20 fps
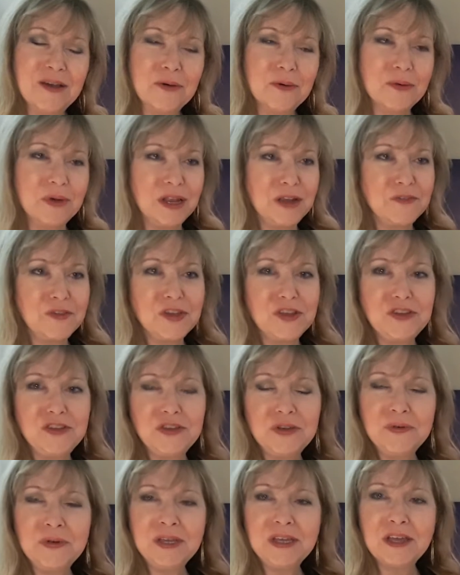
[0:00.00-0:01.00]
whatever you're
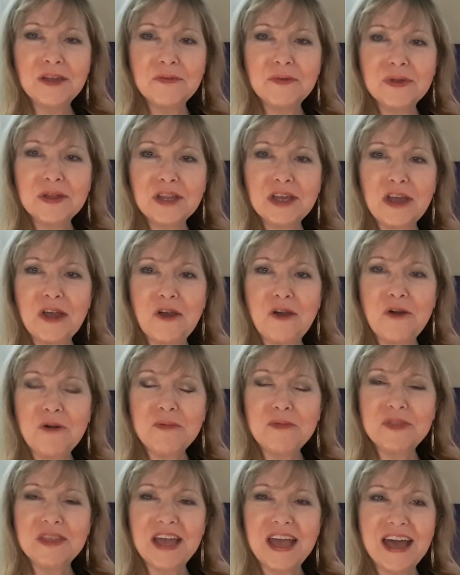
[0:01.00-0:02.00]
doing, I really
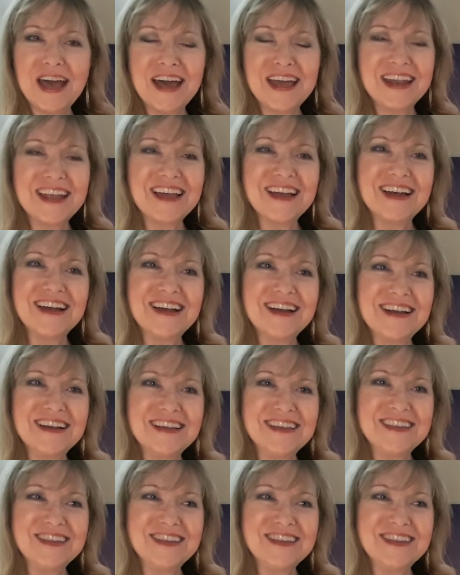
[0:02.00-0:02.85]
hope that uh,